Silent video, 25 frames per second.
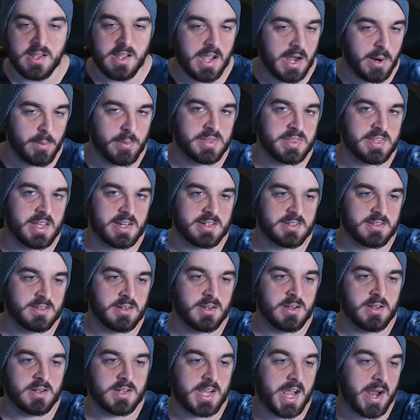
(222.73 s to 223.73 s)
and when that
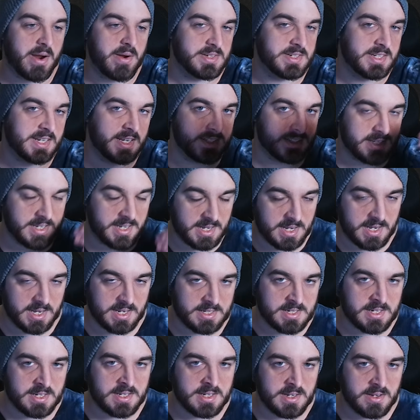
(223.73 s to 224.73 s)
character gets
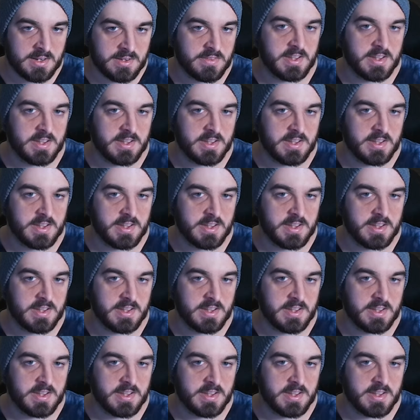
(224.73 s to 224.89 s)
hit,